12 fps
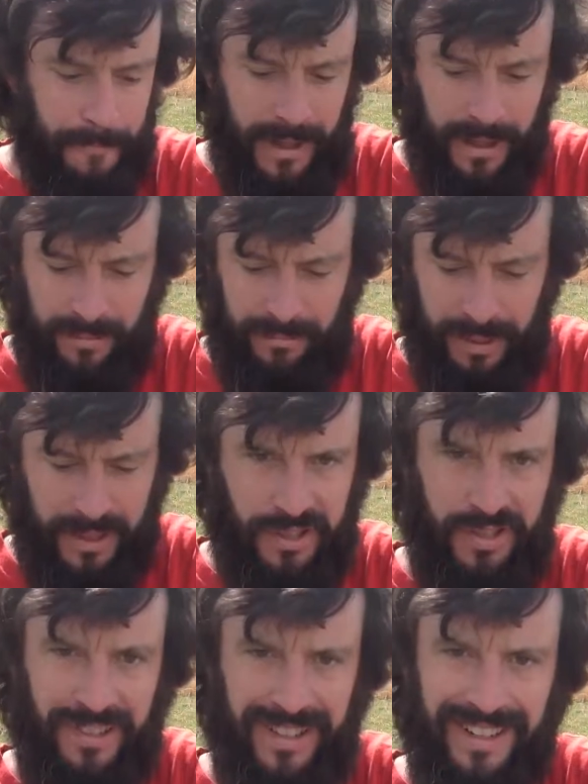I'm pretty
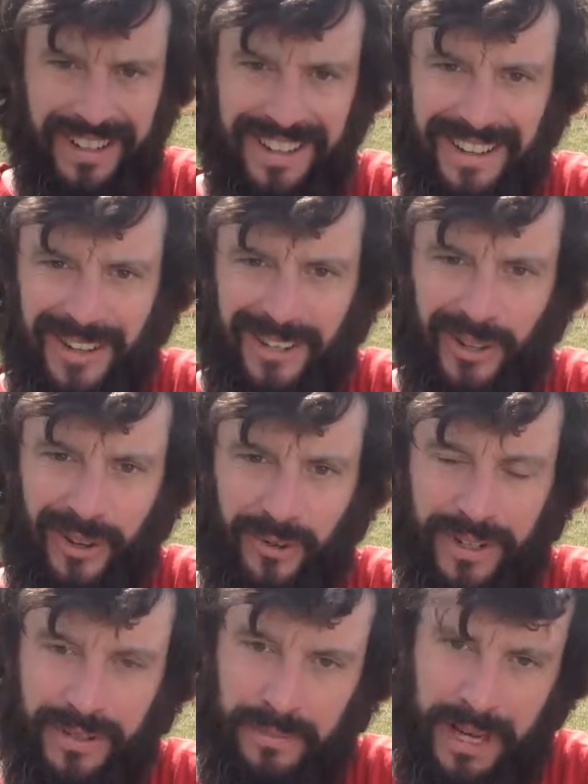sure that growing
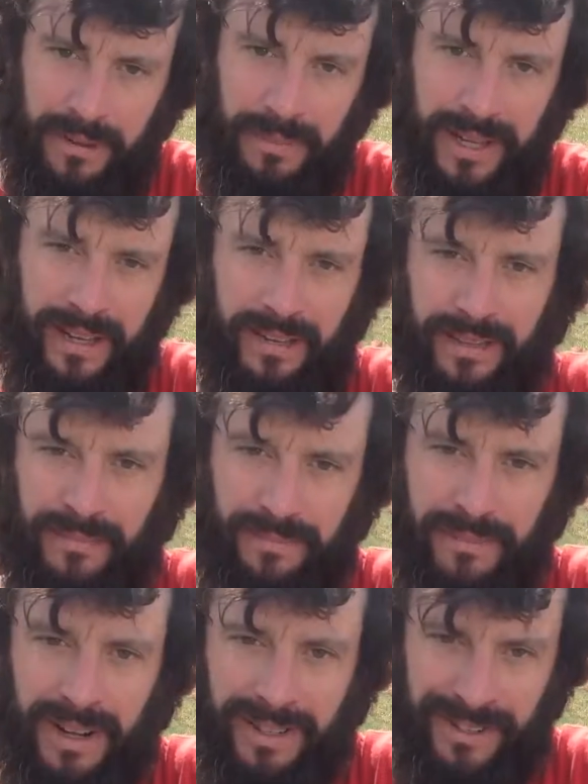one tomato plant
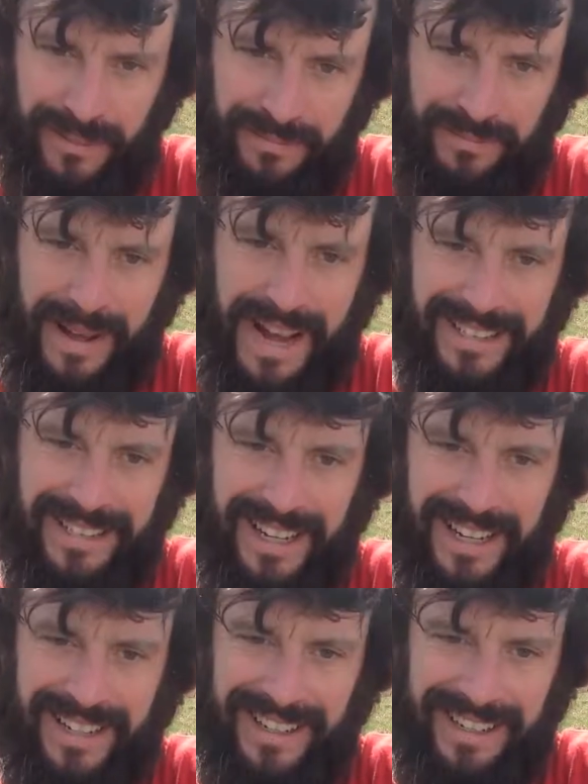on your back
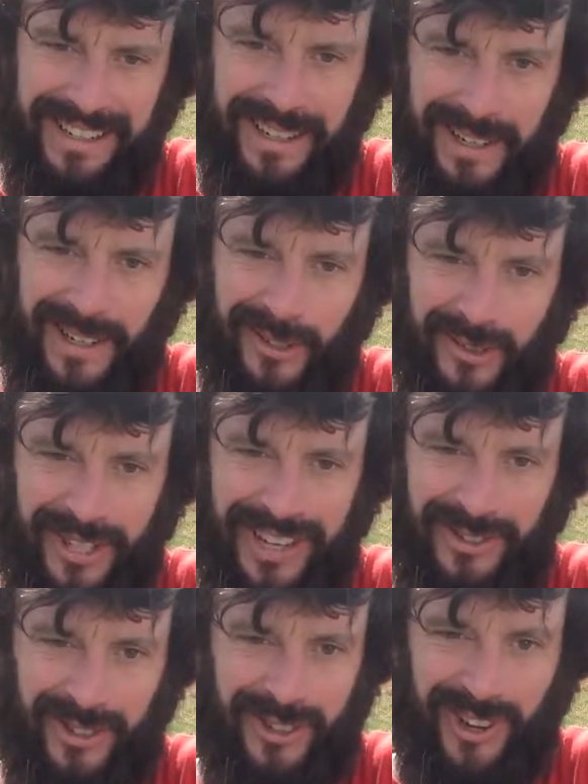deck, it'll
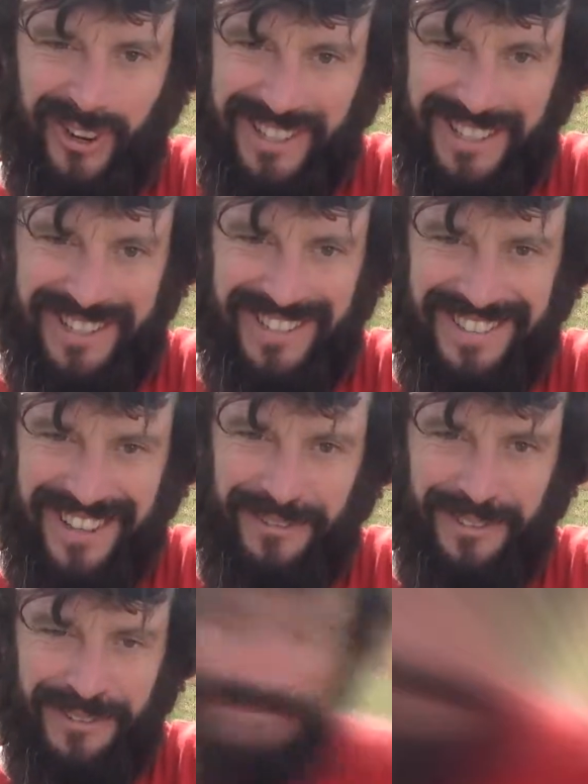change your growing season,
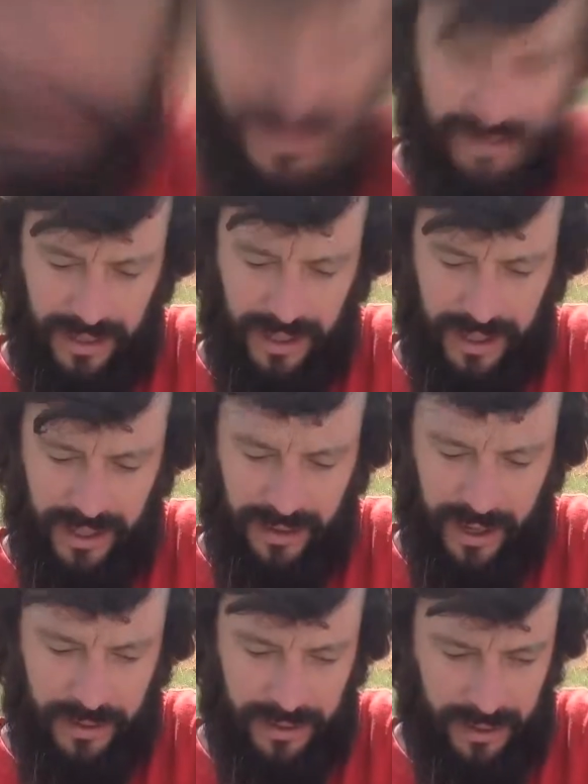definitely. Well,
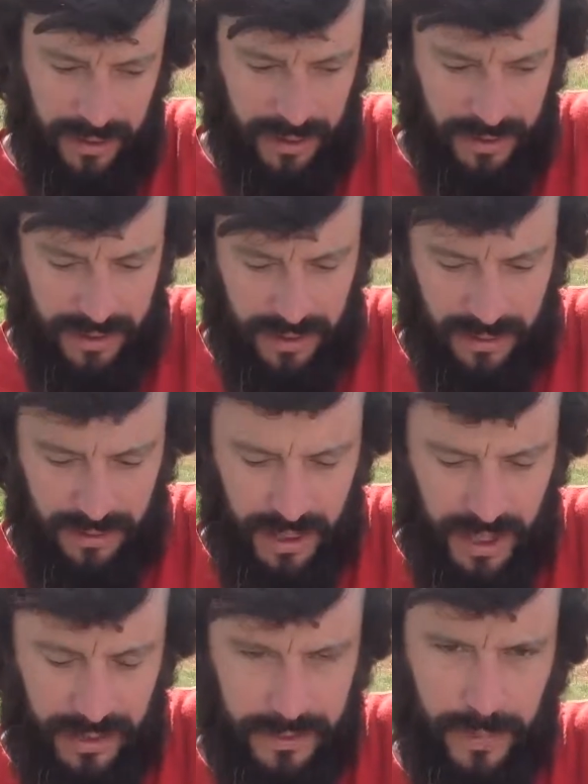I was introduced
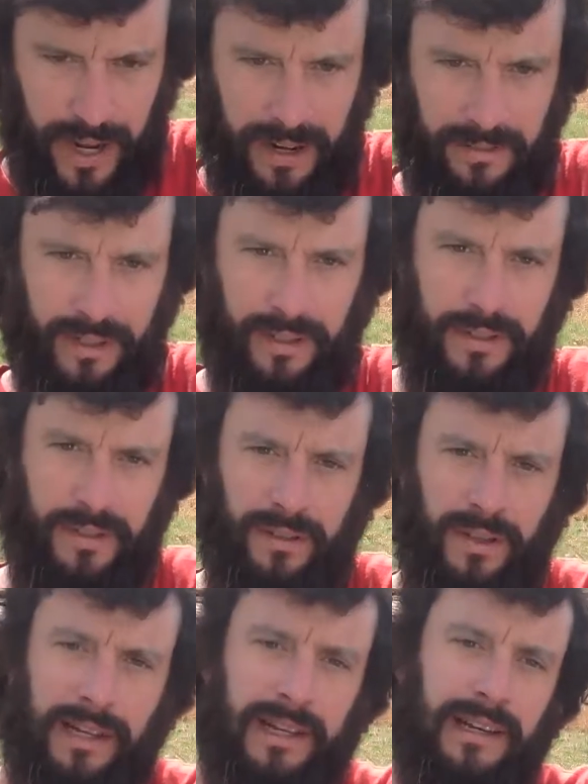to Sprout Evolution
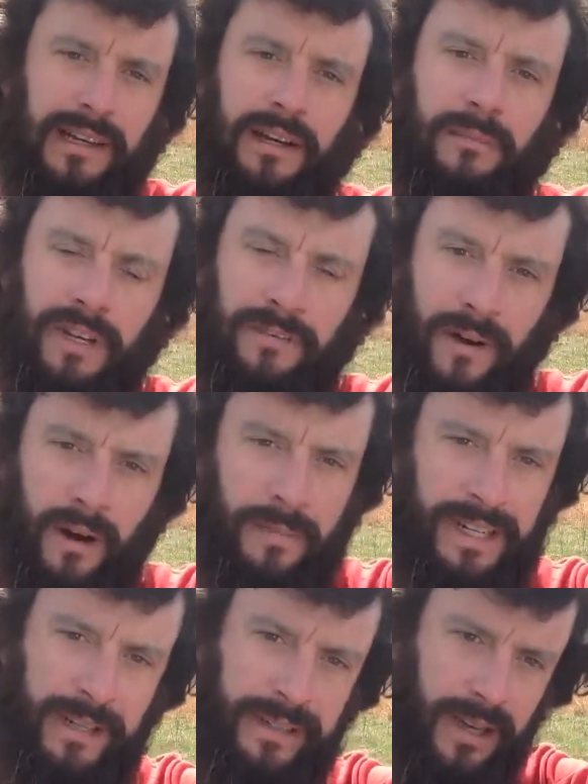at a
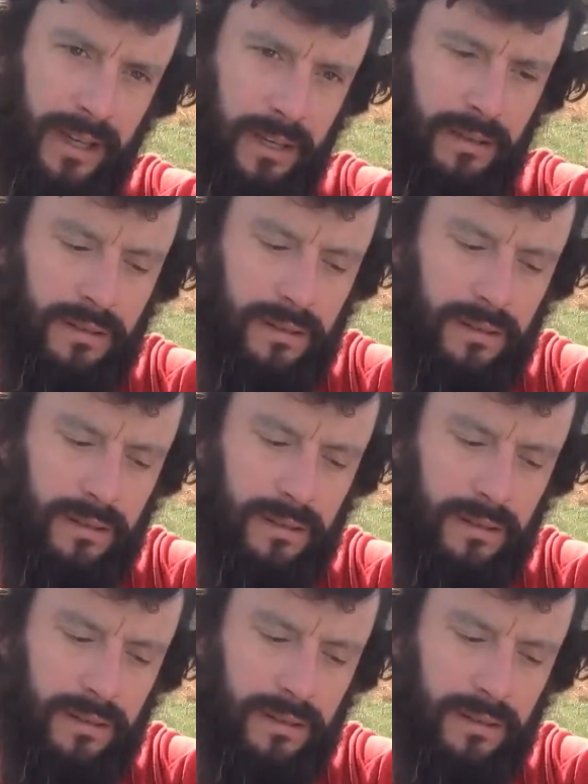farm in Kentucky,